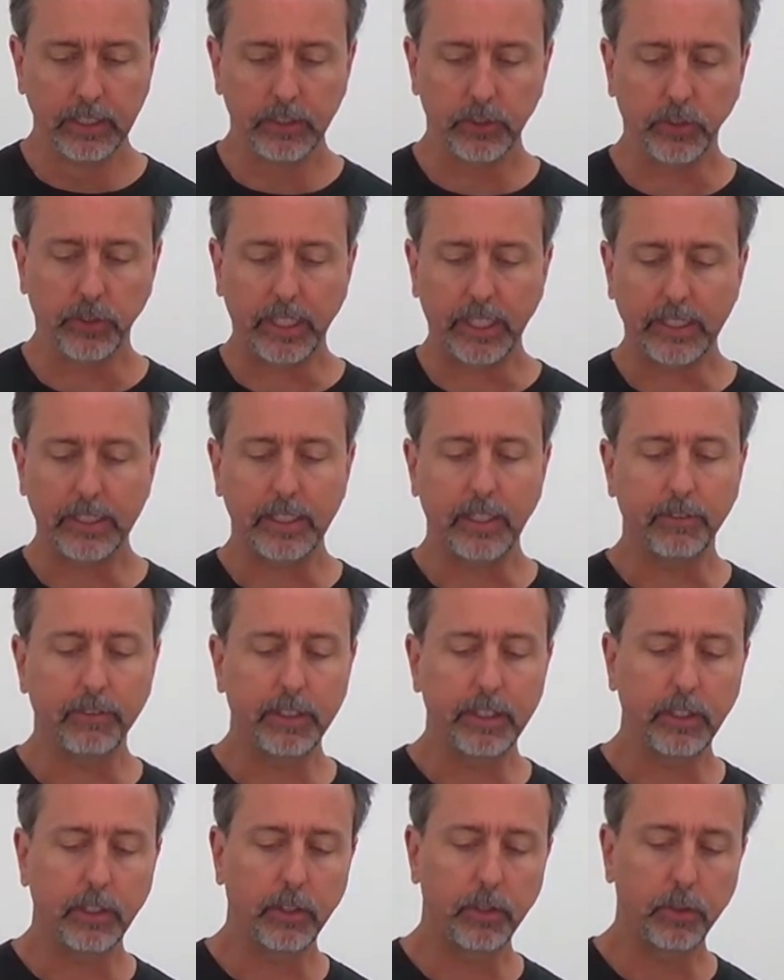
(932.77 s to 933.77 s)
So that
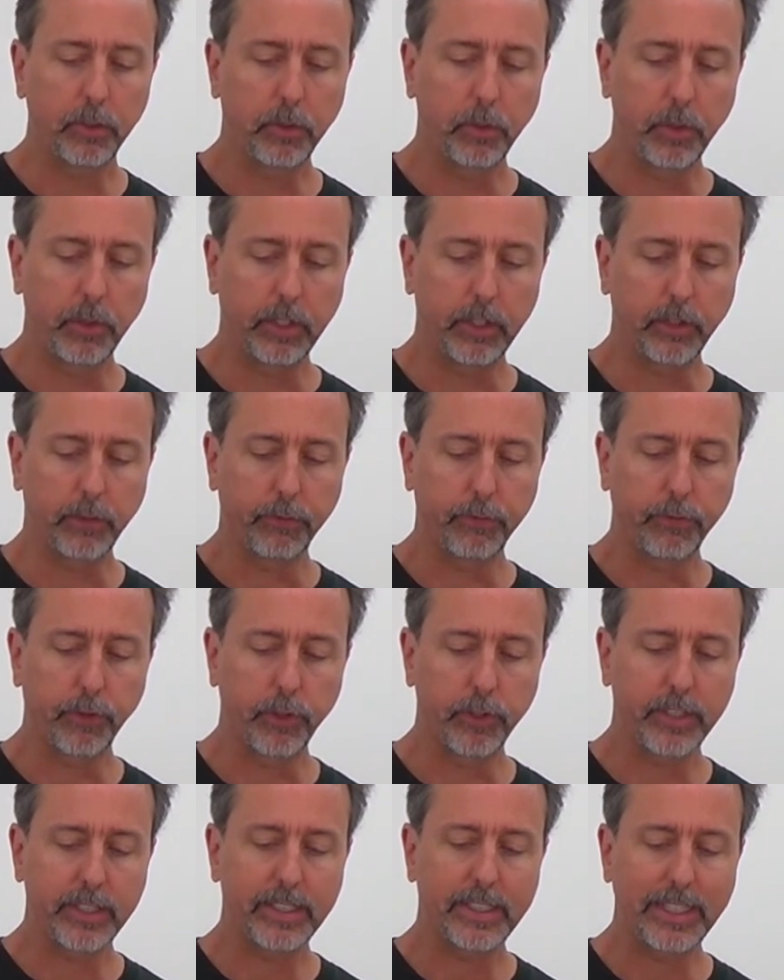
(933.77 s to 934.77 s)
definitely your
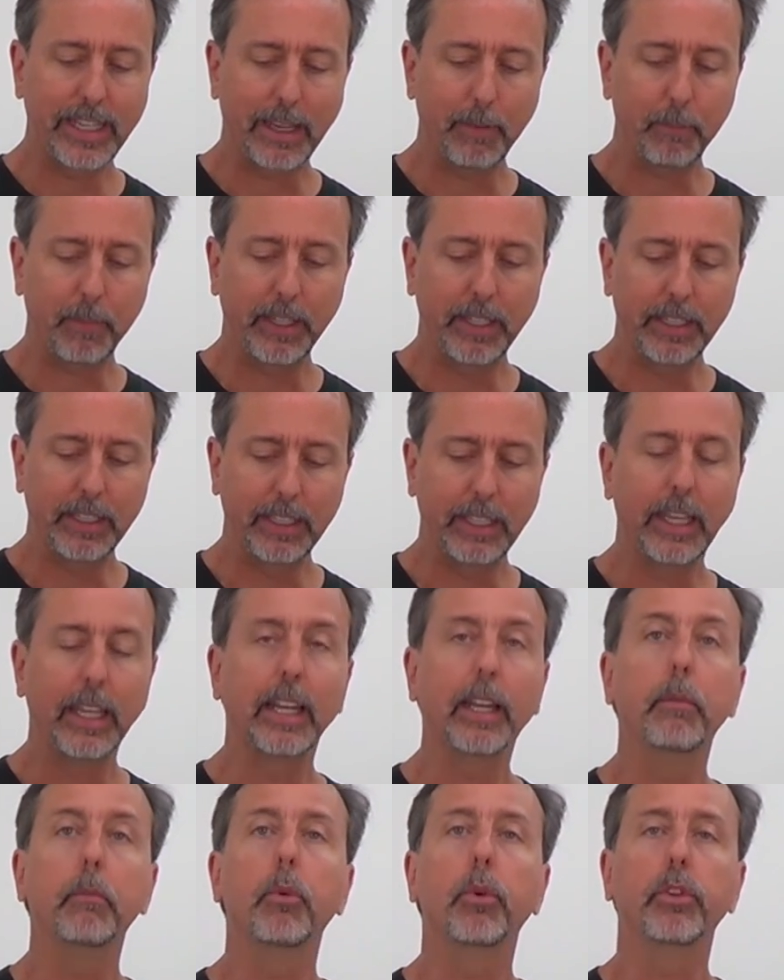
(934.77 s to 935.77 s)
first step in
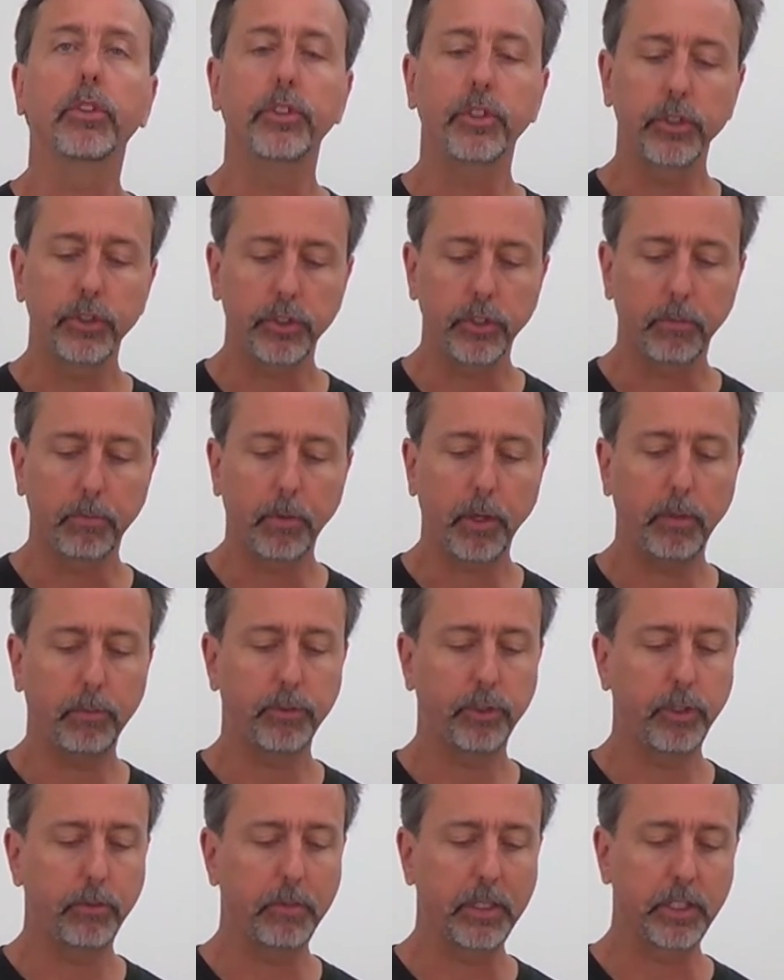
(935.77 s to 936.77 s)
getting more juice. Your pulp
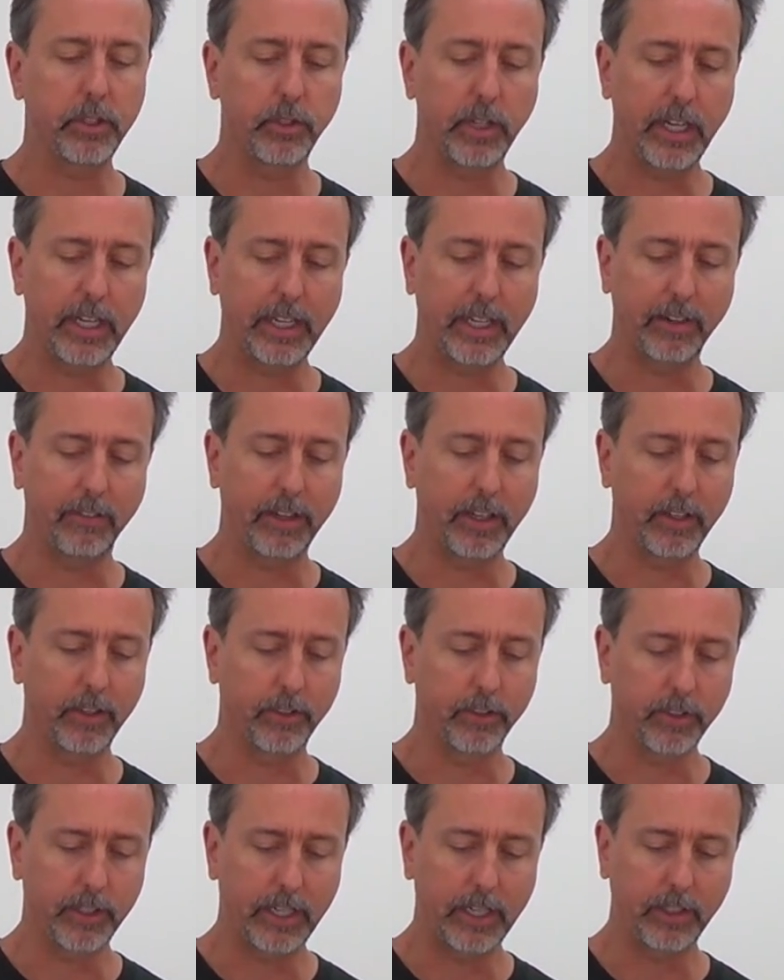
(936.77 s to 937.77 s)
should be dry out
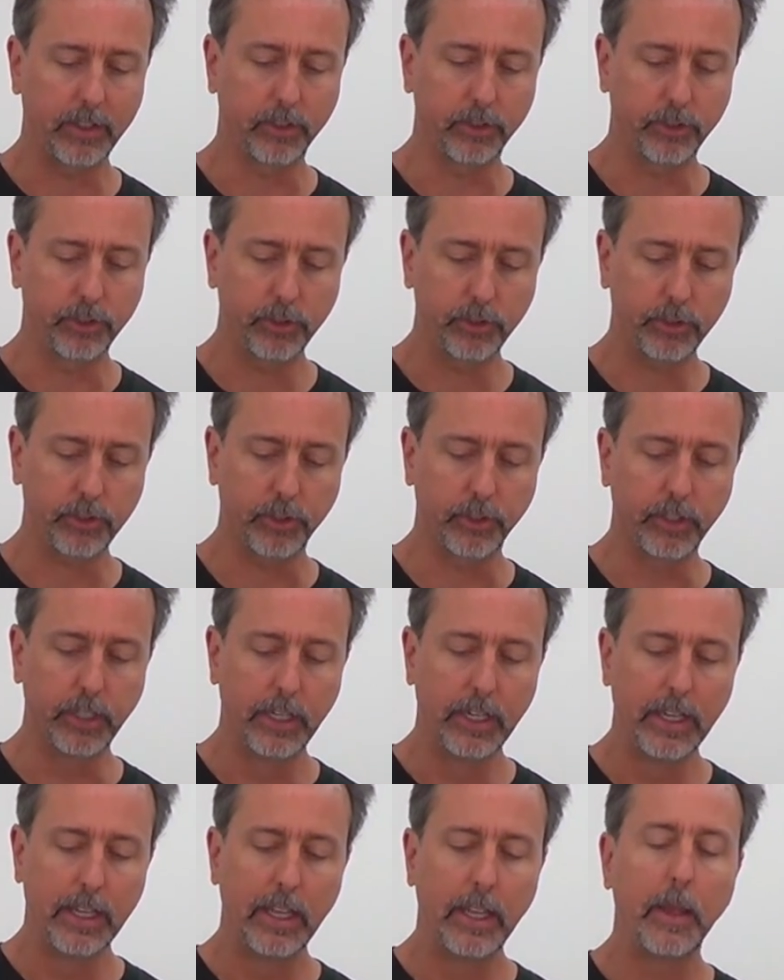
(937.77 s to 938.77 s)
of either juicer,
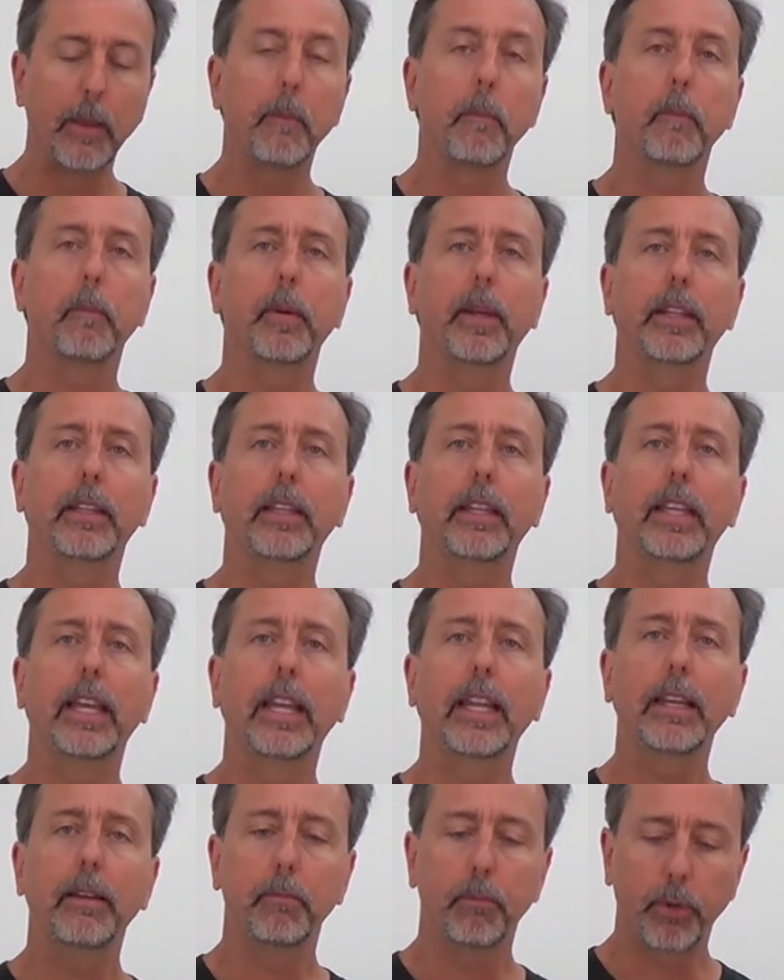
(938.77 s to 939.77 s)
but
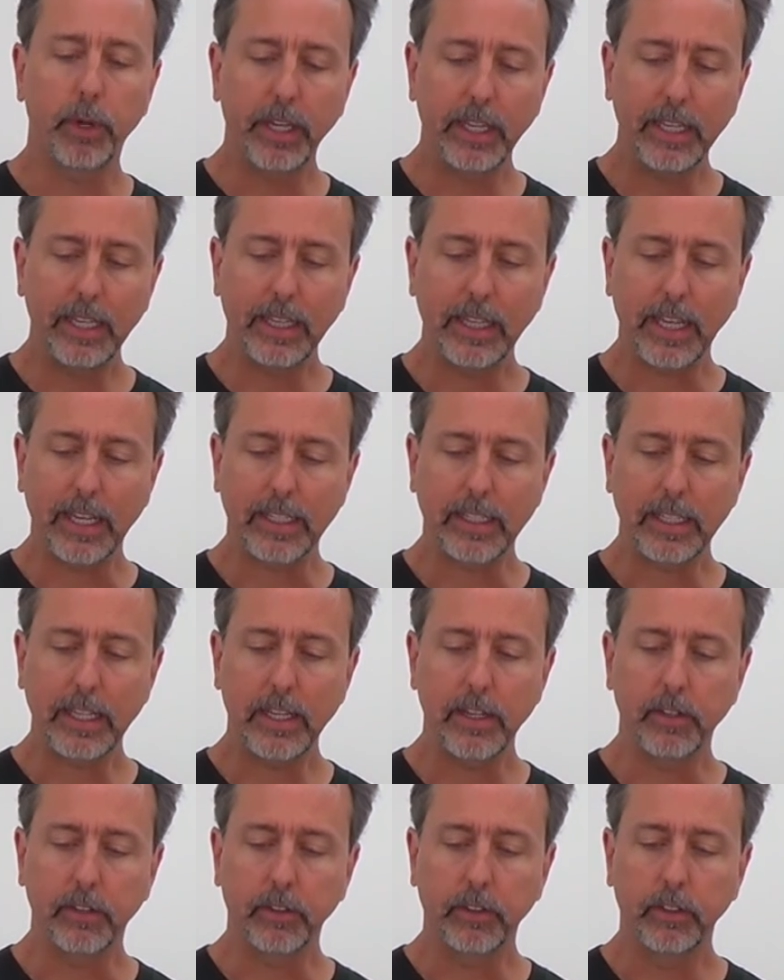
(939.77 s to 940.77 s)
breaking that
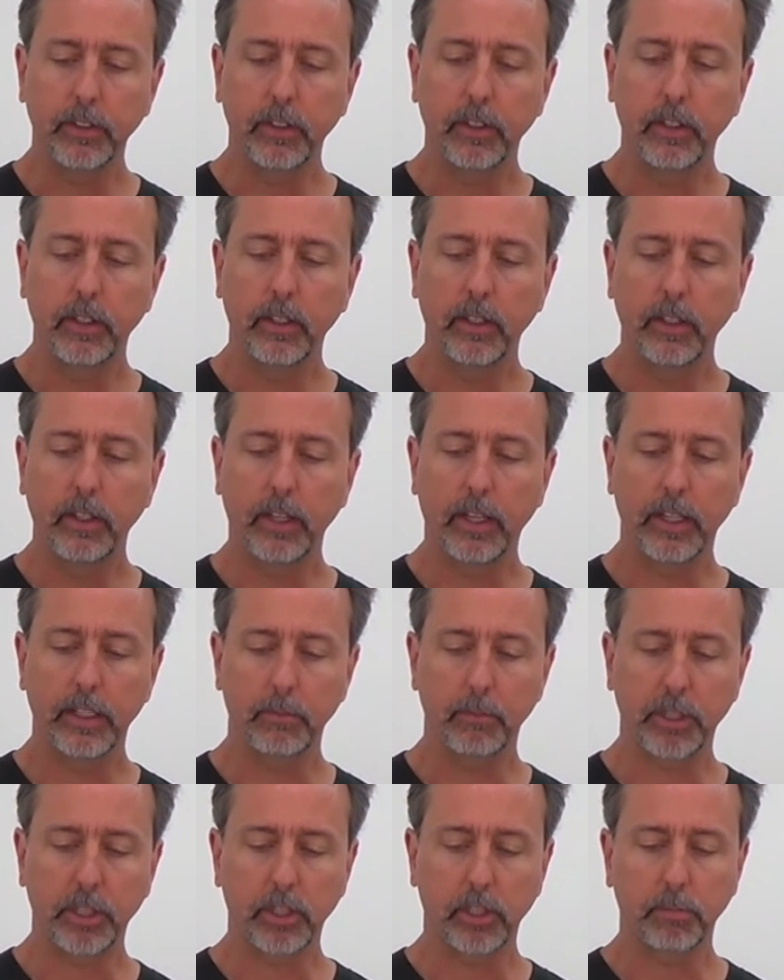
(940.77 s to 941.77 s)
down as
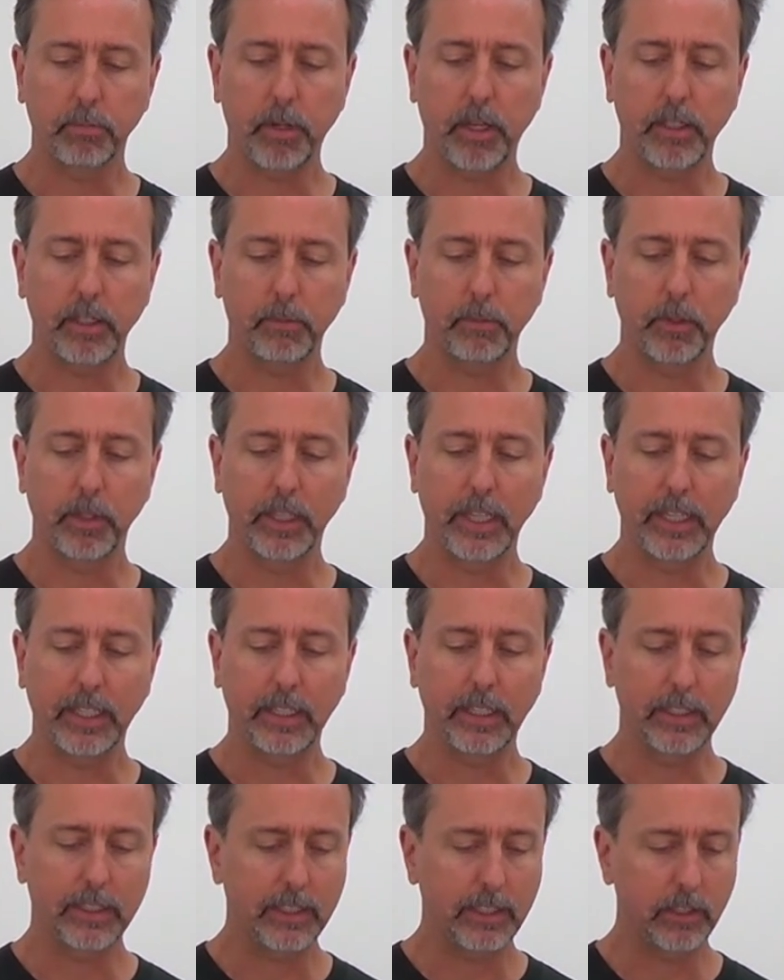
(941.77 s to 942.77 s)
much as possible like
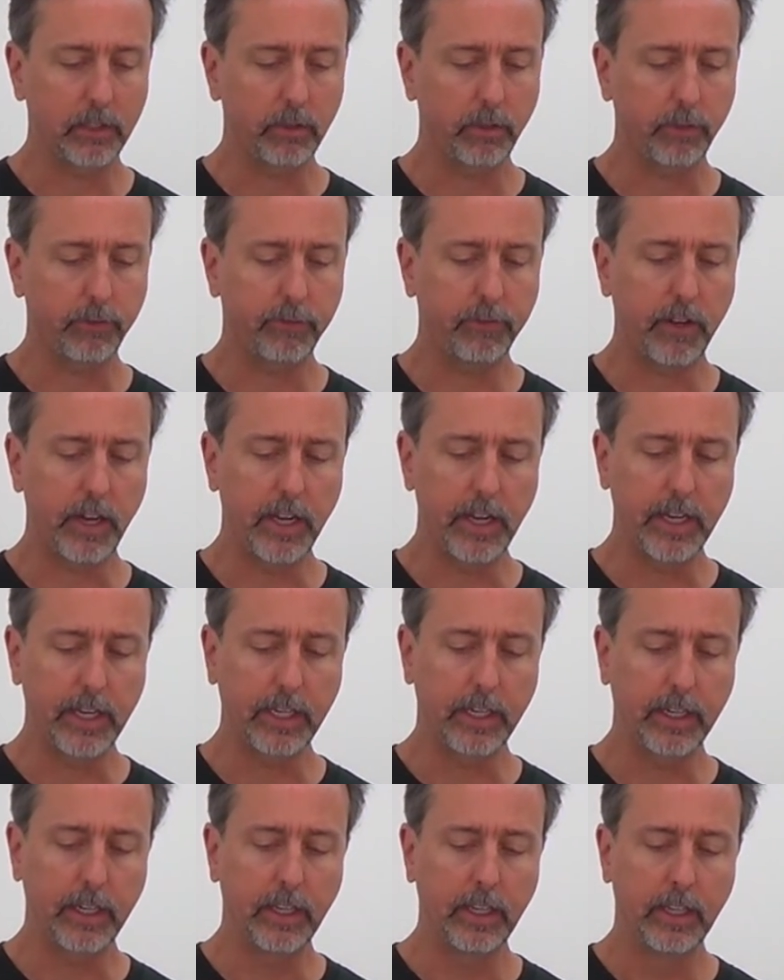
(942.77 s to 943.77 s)
this into a fine